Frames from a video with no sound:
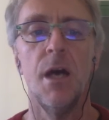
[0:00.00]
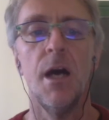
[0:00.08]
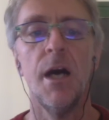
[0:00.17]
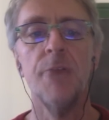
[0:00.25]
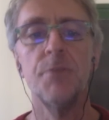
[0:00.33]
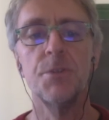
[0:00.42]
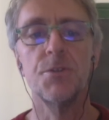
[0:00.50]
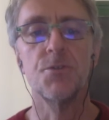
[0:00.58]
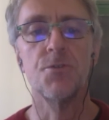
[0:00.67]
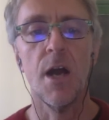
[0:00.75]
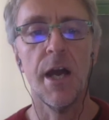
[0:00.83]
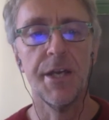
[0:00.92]
I would
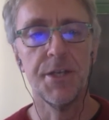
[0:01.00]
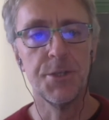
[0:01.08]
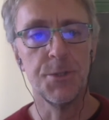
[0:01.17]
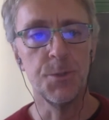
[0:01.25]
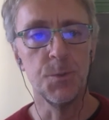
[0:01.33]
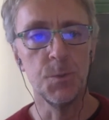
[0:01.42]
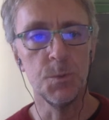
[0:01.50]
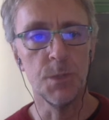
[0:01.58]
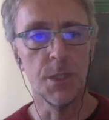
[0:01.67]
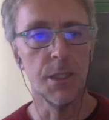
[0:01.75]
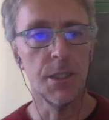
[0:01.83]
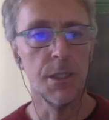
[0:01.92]
try to
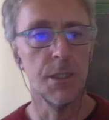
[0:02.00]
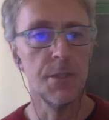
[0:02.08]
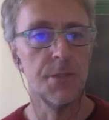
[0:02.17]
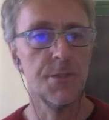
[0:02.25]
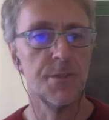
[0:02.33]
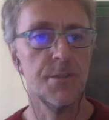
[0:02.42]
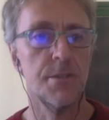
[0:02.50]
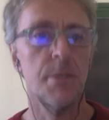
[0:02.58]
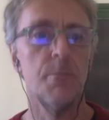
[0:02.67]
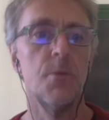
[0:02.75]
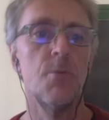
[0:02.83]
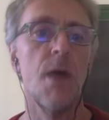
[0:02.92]

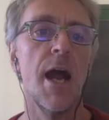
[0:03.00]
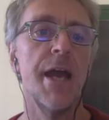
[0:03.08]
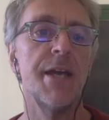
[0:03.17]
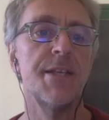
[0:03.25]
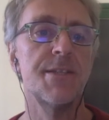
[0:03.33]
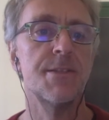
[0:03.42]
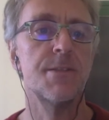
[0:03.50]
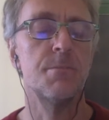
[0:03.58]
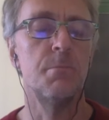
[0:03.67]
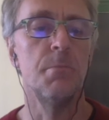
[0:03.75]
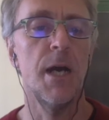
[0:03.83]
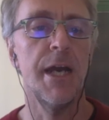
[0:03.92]
summarize
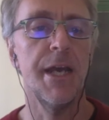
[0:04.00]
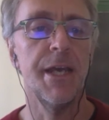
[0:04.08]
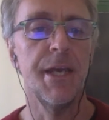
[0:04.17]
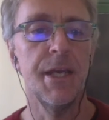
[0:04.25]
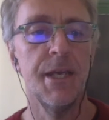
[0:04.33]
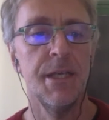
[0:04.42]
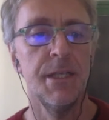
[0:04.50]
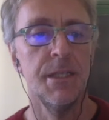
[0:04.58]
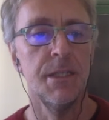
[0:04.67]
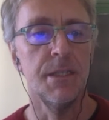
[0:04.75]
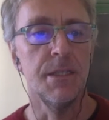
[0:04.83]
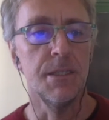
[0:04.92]
my
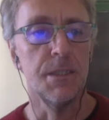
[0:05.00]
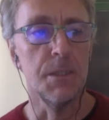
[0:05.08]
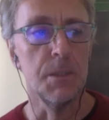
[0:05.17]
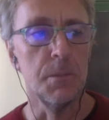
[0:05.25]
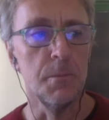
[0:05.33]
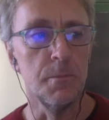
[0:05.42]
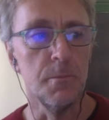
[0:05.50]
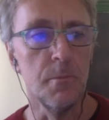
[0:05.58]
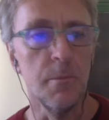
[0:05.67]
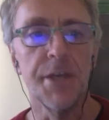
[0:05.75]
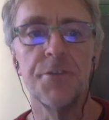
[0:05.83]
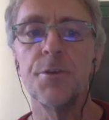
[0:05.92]

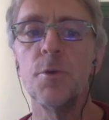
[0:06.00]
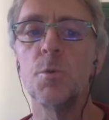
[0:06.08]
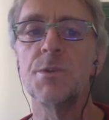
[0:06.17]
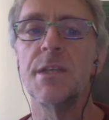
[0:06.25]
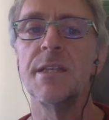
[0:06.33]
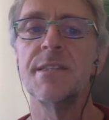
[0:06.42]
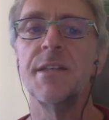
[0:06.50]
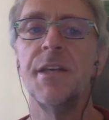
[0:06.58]
thoughts, let's say,